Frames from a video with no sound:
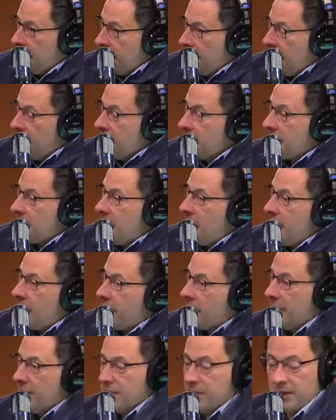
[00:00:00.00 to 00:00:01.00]
Dylan
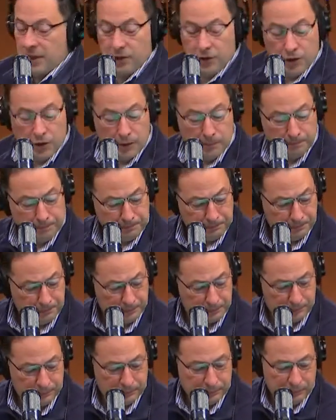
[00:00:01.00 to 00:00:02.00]
Tonkery is injured.
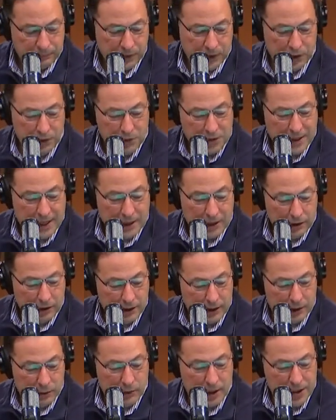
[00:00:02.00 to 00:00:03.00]
You take a
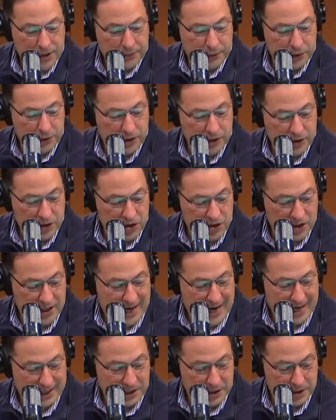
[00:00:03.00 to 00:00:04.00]
look at West Virginia's
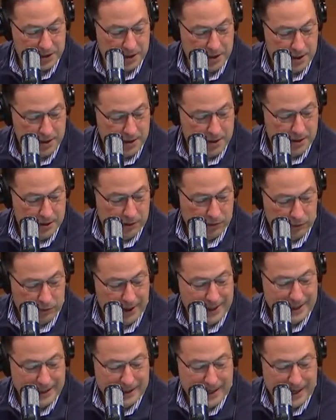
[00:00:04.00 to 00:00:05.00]
stats
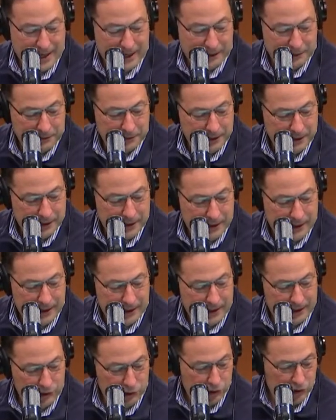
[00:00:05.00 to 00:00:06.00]
right now,
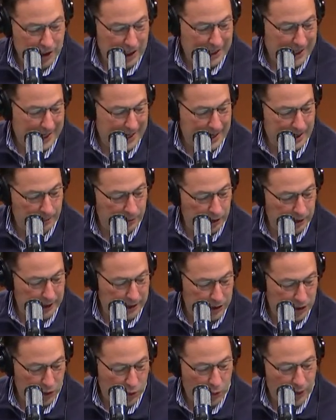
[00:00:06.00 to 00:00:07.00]
and Shea Campbell
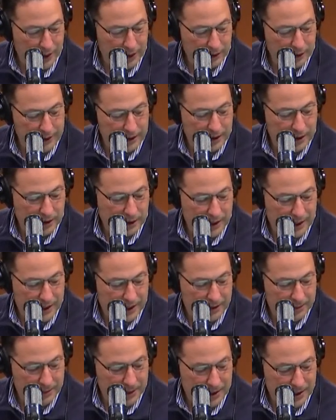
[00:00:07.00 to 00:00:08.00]
has quickly
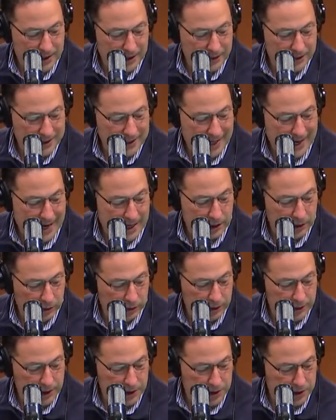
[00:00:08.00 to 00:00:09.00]
climbed on the
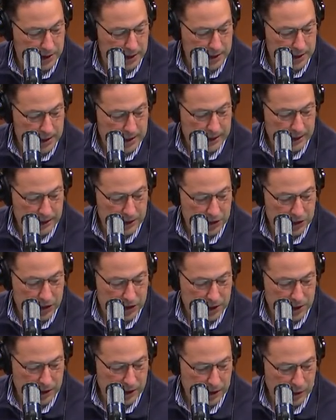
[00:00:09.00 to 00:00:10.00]
tackle list, and he's
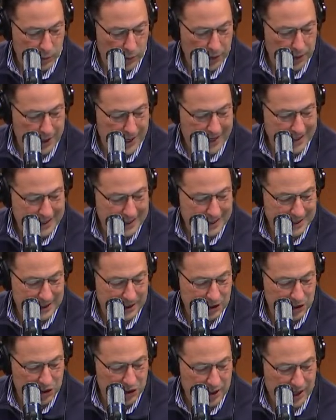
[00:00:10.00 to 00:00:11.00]
sitting there with
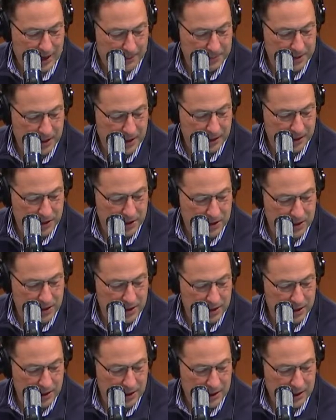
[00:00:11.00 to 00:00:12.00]
19 stops on the
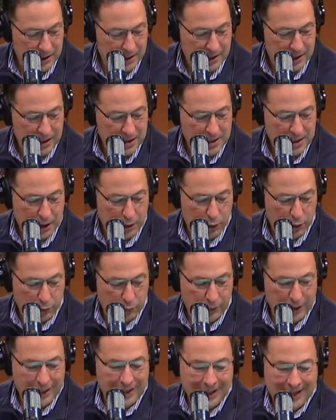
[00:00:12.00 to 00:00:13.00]
season. He's got
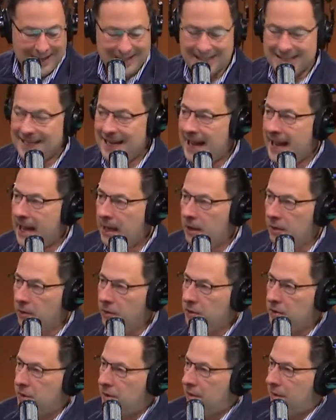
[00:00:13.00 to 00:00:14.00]
3 less
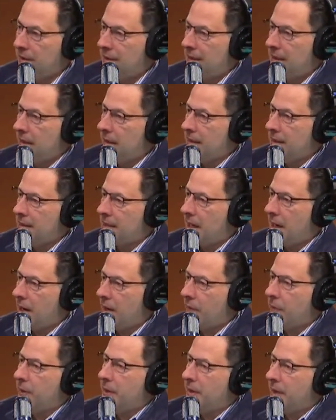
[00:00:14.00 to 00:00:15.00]
tackles than Dylan
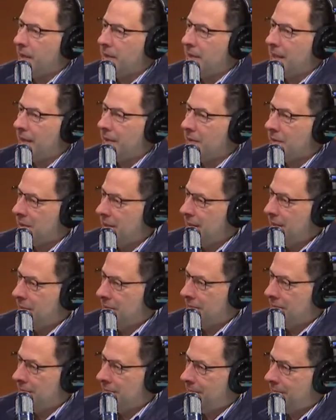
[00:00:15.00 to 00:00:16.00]
Tonkery does on the
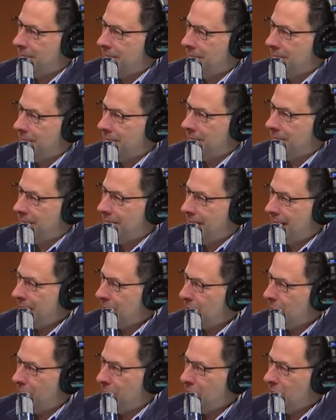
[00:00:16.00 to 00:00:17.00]
season.
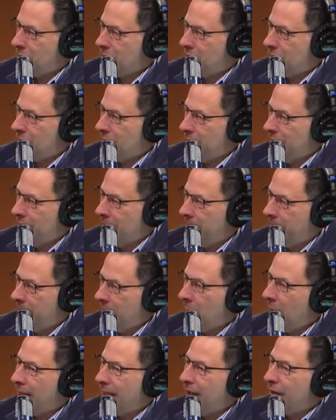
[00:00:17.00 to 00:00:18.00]
That's a great story.
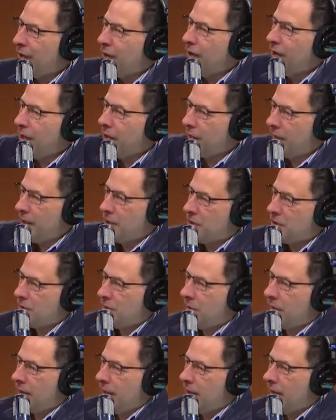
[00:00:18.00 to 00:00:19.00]
You want to hear another great
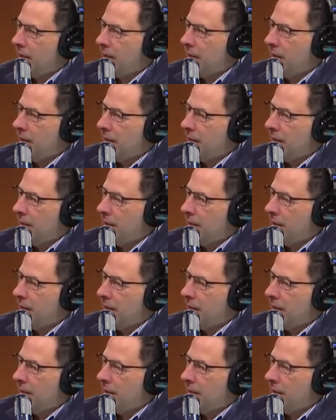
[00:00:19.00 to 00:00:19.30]
story?